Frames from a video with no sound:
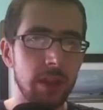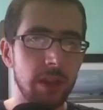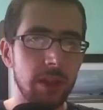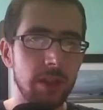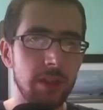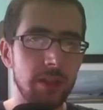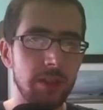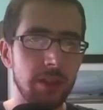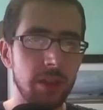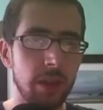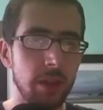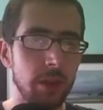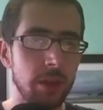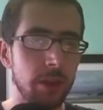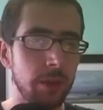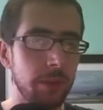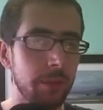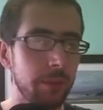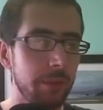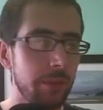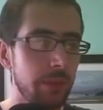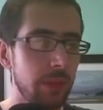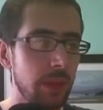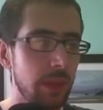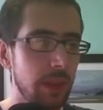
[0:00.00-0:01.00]
So
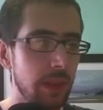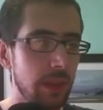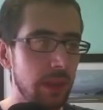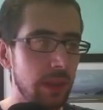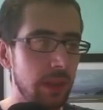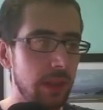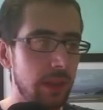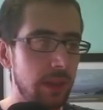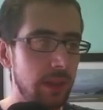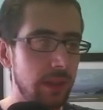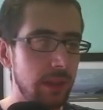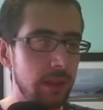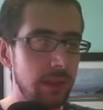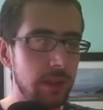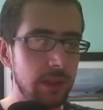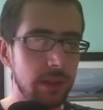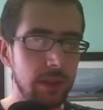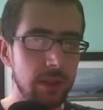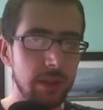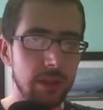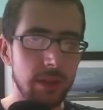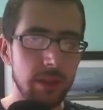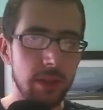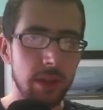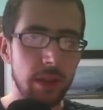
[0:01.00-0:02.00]

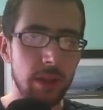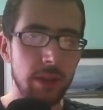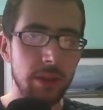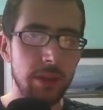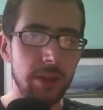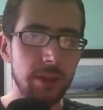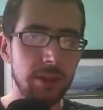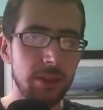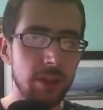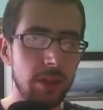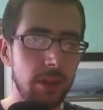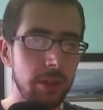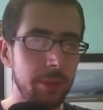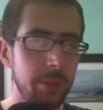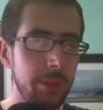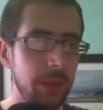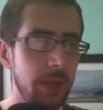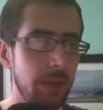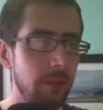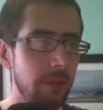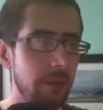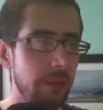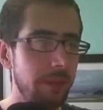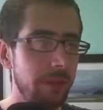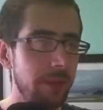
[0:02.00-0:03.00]
this column
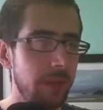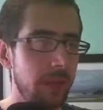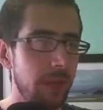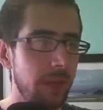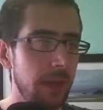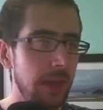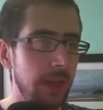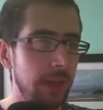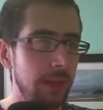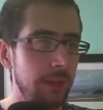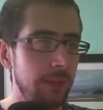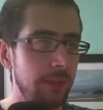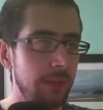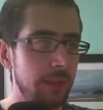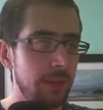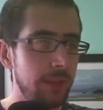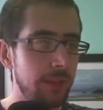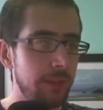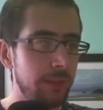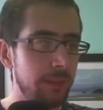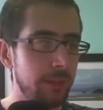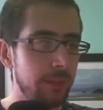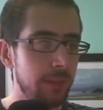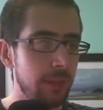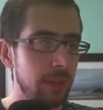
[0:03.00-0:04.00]
here on the far left
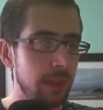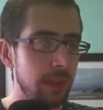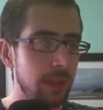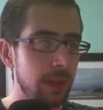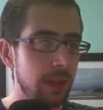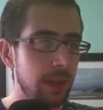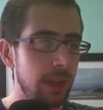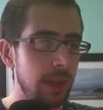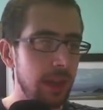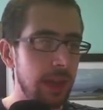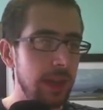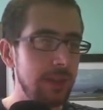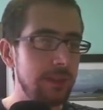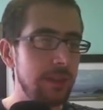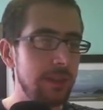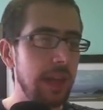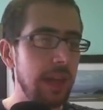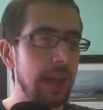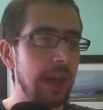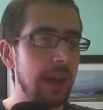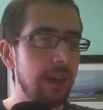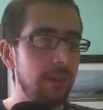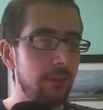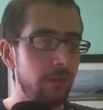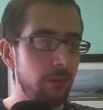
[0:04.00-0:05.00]
is an
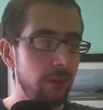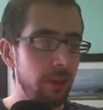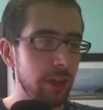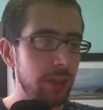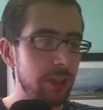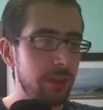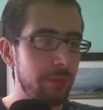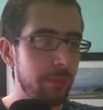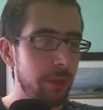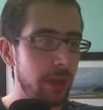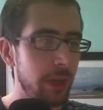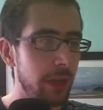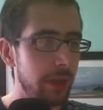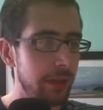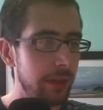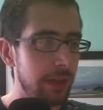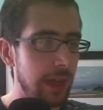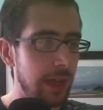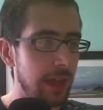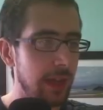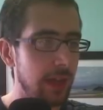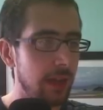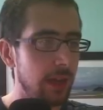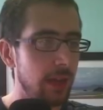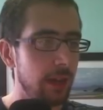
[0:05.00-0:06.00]
average per
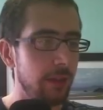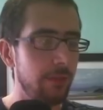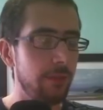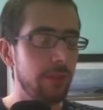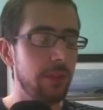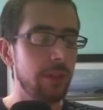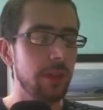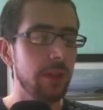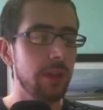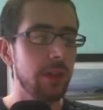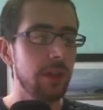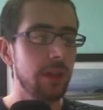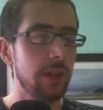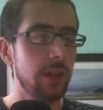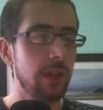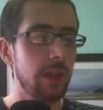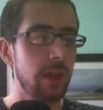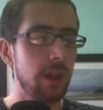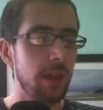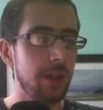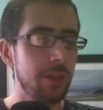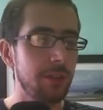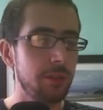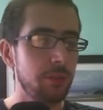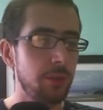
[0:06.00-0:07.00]
day of the
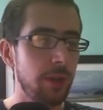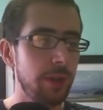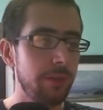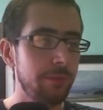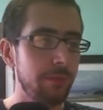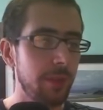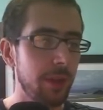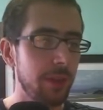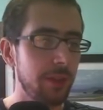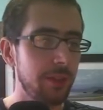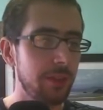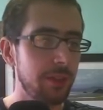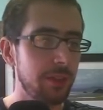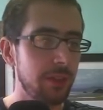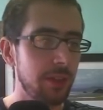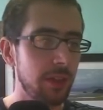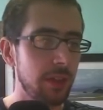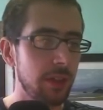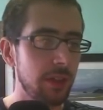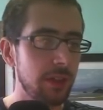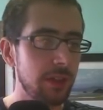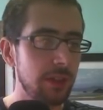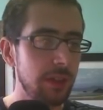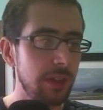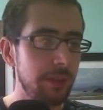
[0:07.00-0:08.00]
last 12 months. So
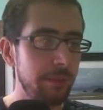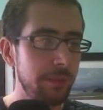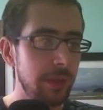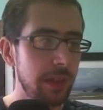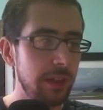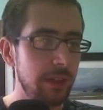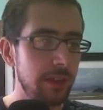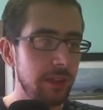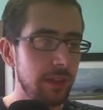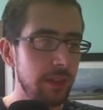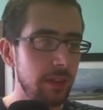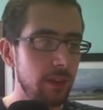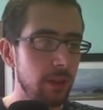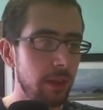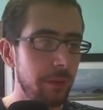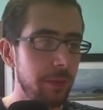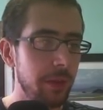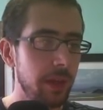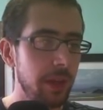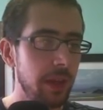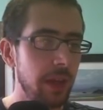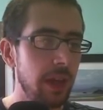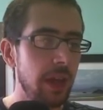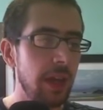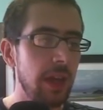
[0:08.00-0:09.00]
you can see Mint is at the top
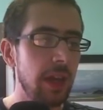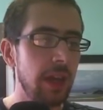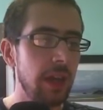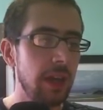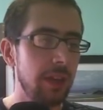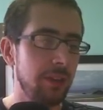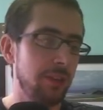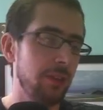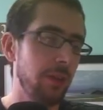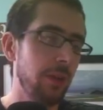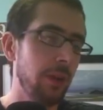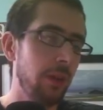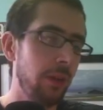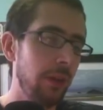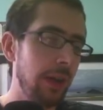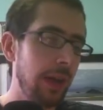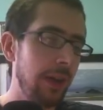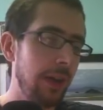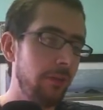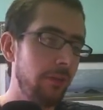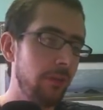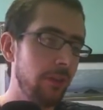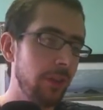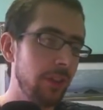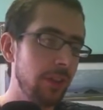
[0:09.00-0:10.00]
here. So on
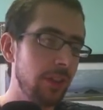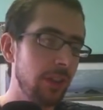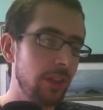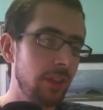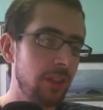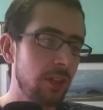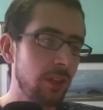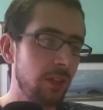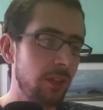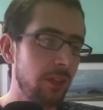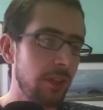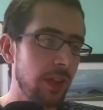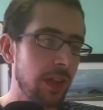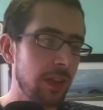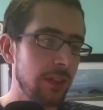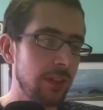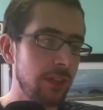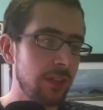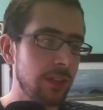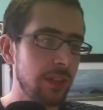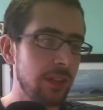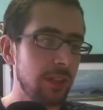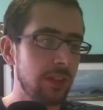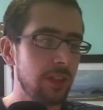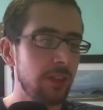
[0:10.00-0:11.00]
average,
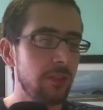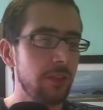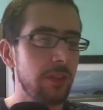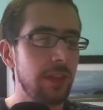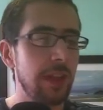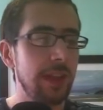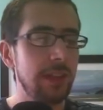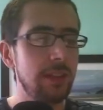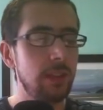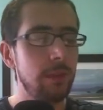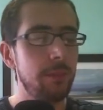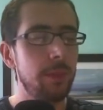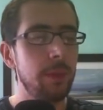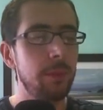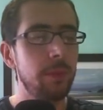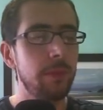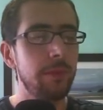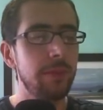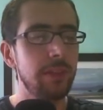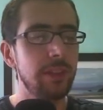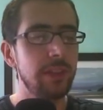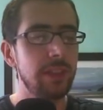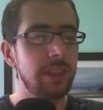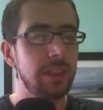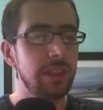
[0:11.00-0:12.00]
2,680 people
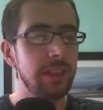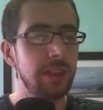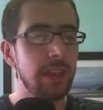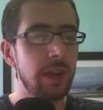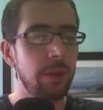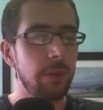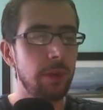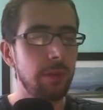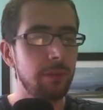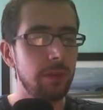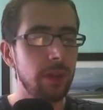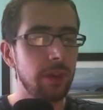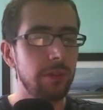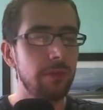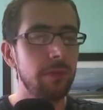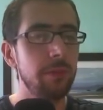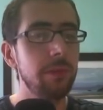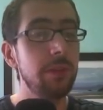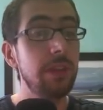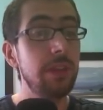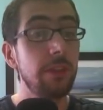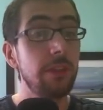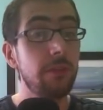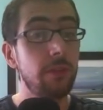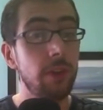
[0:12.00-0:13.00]
visited that website
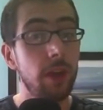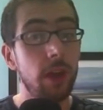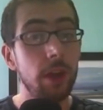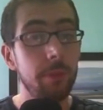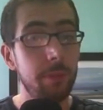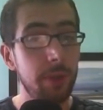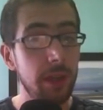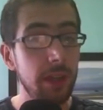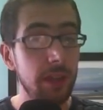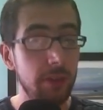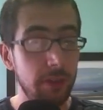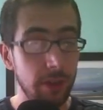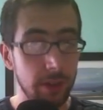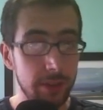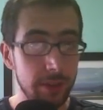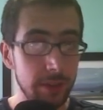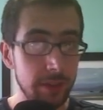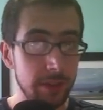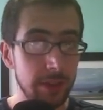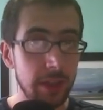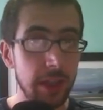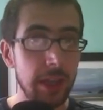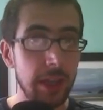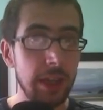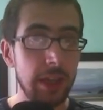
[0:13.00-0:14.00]
from different IP
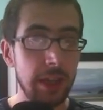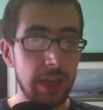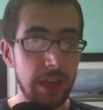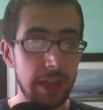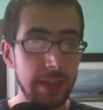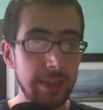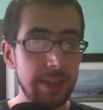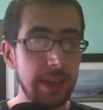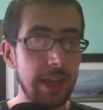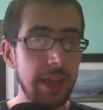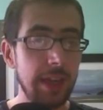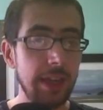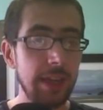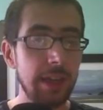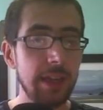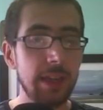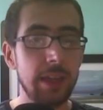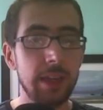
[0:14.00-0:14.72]
addresses a day.